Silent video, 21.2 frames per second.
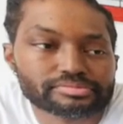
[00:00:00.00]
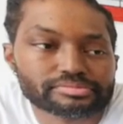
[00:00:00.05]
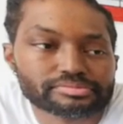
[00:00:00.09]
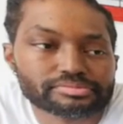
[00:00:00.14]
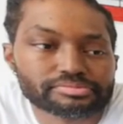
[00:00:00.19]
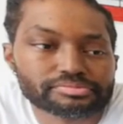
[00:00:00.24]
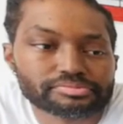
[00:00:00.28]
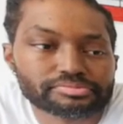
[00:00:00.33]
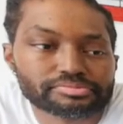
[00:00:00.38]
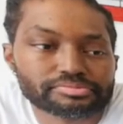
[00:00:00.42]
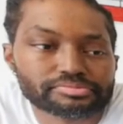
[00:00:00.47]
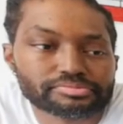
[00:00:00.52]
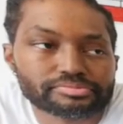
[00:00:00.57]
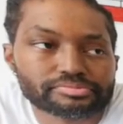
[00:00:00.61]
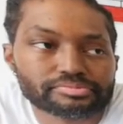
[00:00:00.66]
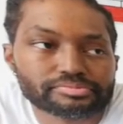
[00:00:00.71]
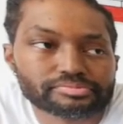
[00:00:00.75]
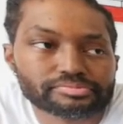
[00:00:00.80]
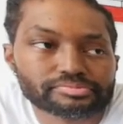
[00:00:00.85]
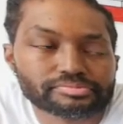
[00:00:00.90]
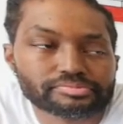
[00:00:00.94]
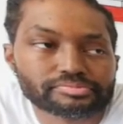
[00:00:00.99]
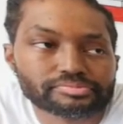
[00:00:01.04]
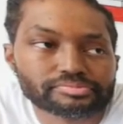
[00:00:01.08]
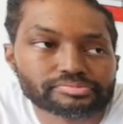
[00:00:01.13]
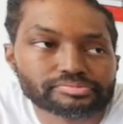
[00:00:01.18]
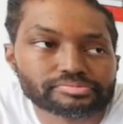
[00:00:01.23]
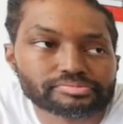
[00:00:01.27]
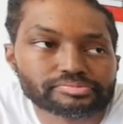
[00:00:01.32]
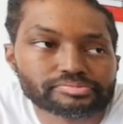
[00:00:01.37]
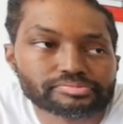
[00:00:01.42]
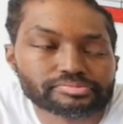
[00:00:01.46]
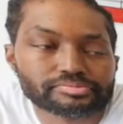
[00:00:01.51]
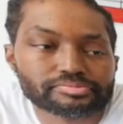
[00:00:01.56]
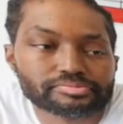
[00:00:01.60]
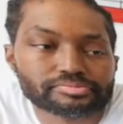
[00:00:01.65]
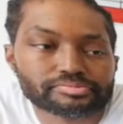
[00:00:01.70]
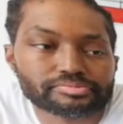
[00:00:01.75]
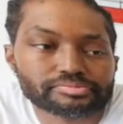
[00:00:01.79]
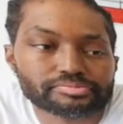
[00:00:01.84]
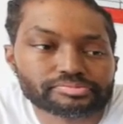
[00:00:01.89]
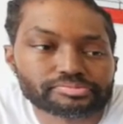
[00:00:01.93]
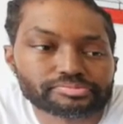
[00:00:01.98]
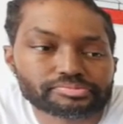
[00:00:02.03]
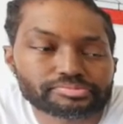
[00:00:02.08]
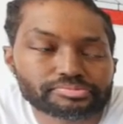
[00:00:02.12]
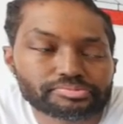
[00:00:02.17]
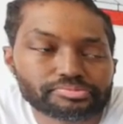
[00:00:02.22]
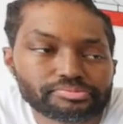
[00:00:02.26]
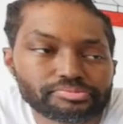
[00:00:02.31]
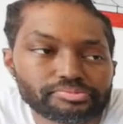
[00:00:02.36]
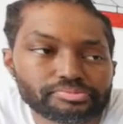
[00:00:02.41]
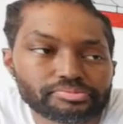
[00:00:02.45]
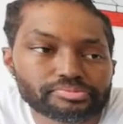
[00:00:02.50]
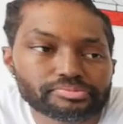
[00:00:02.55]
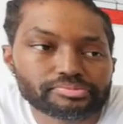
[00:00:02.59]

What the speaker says: [no speech]